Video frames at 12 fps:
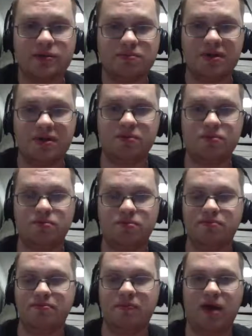I mean,
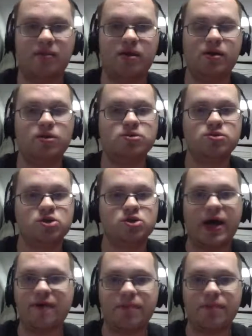maybe you lose a
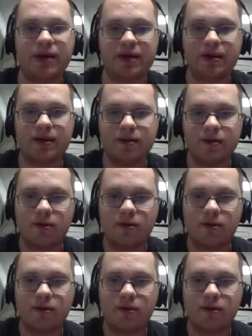draft pick.